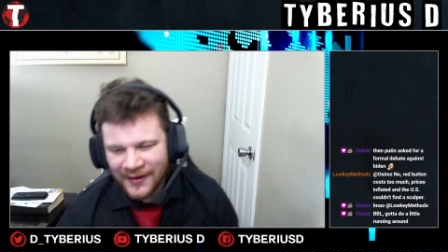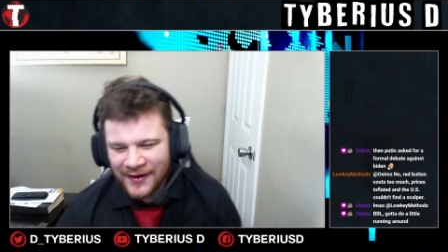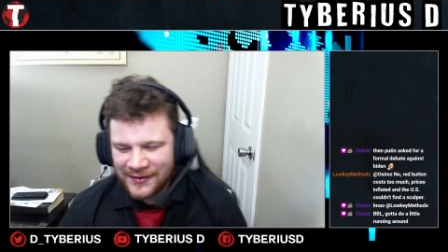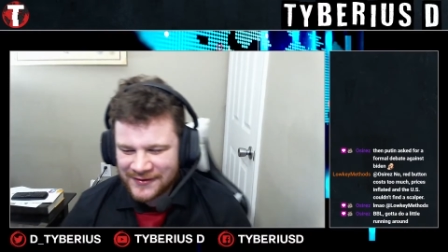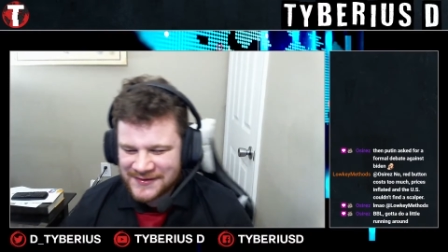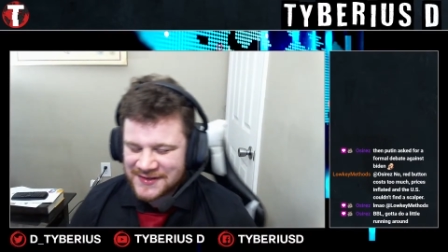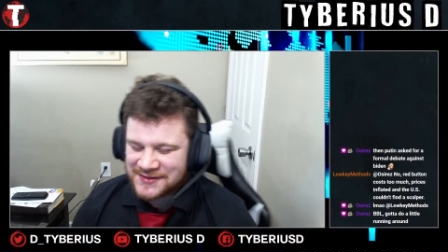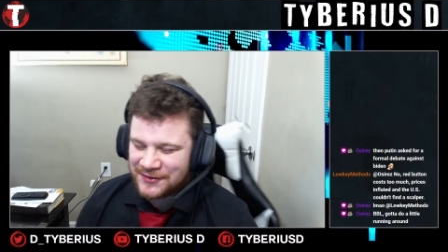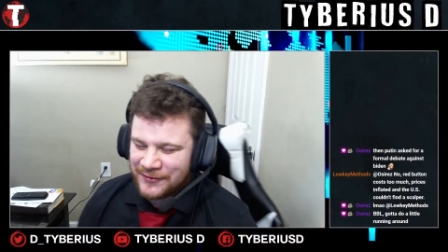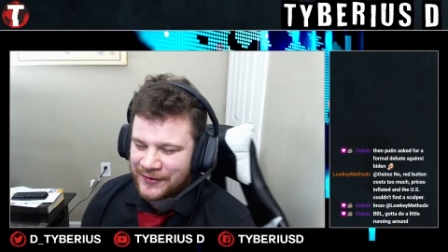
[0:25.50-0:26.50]
Yori's
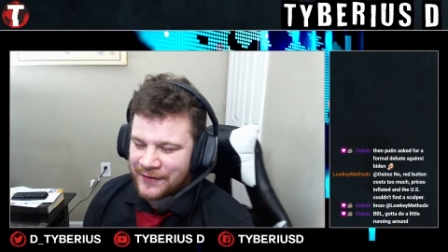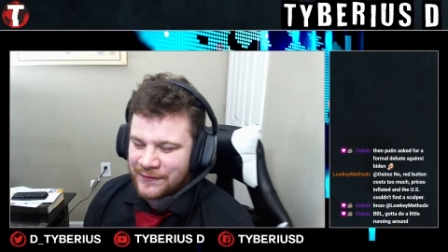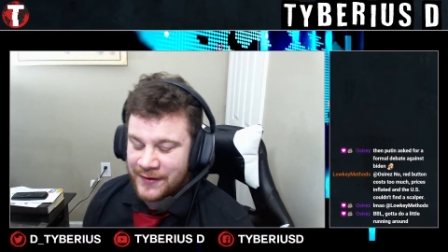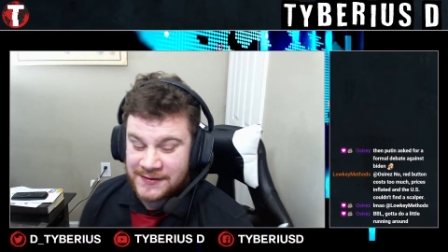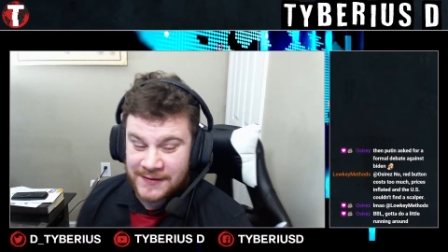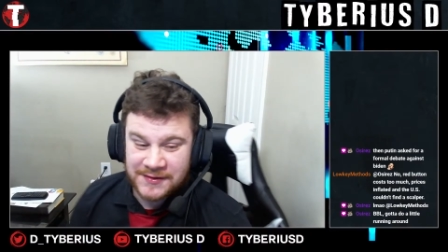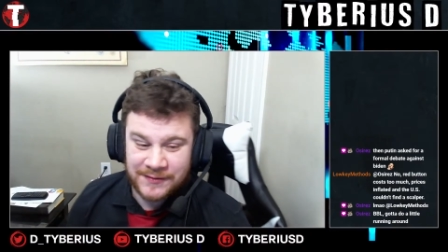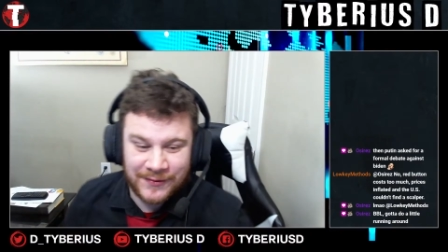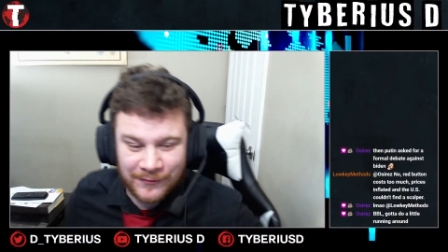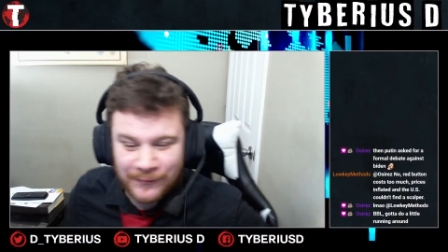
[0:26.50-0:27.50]
actually a really good friend. He's actually
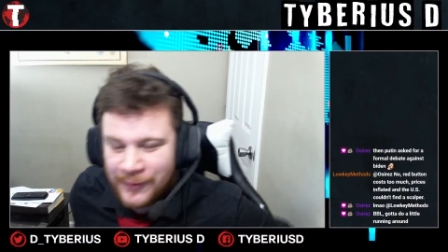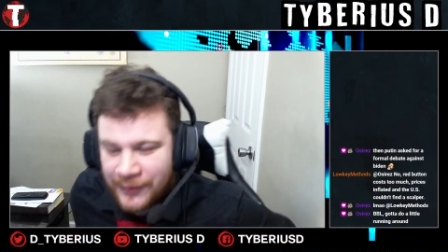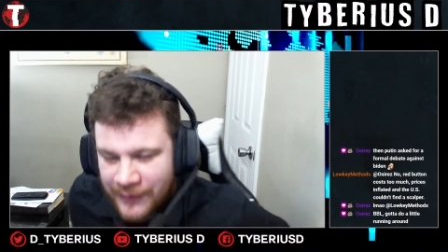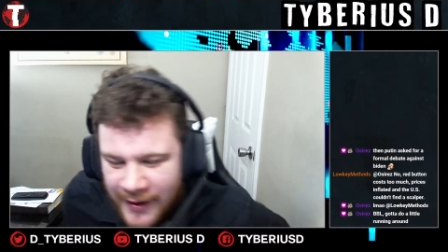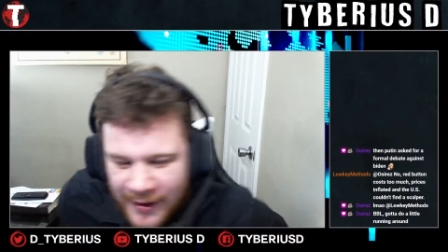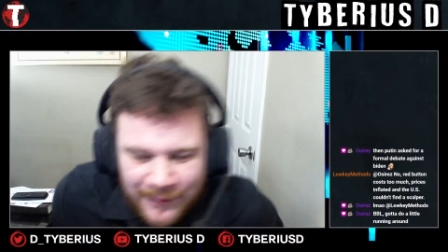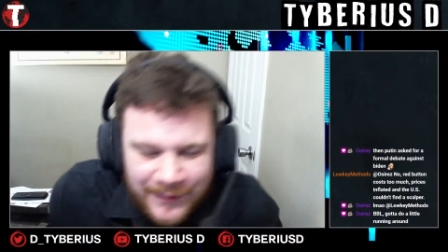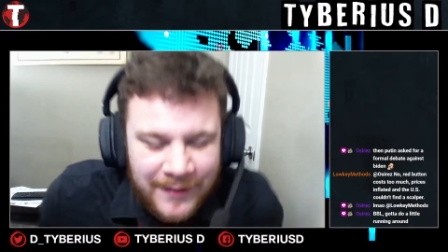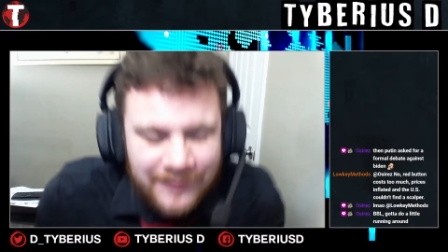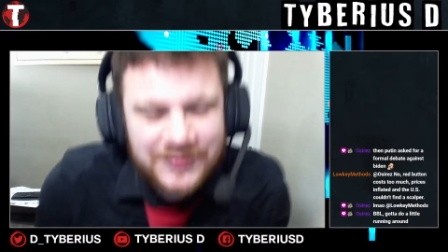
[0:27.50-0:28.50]
been a really great help,
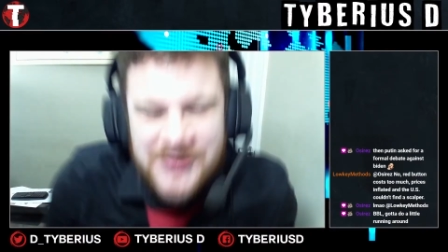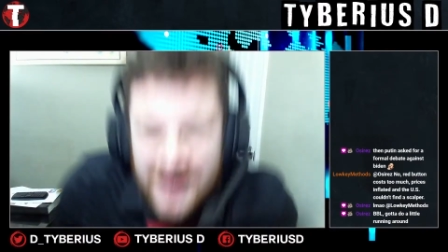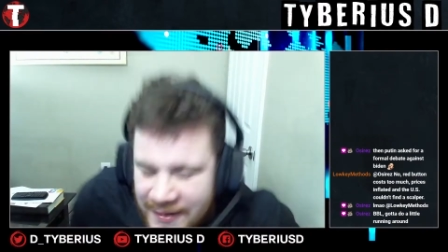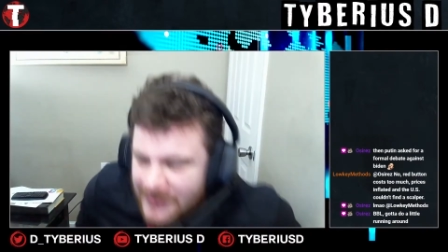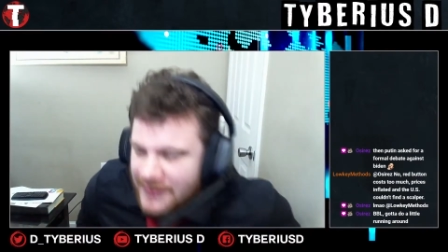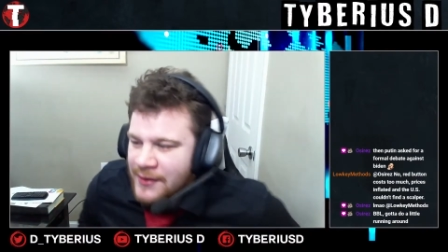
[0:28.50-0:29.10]
and I appreciate it.